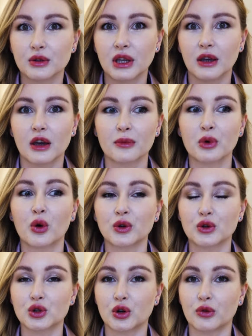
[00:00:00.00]
Today I'm
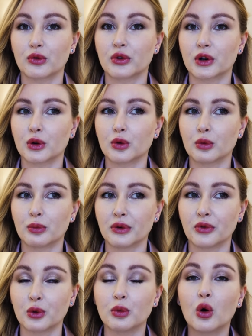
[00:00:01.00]
going to show you a very cool
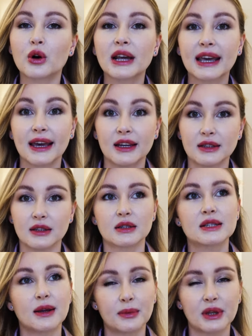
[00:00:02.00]
perfume or a
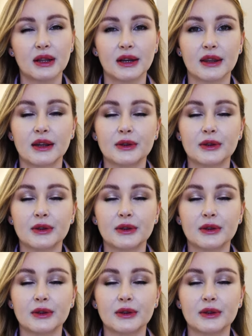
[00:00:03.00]
candle, something like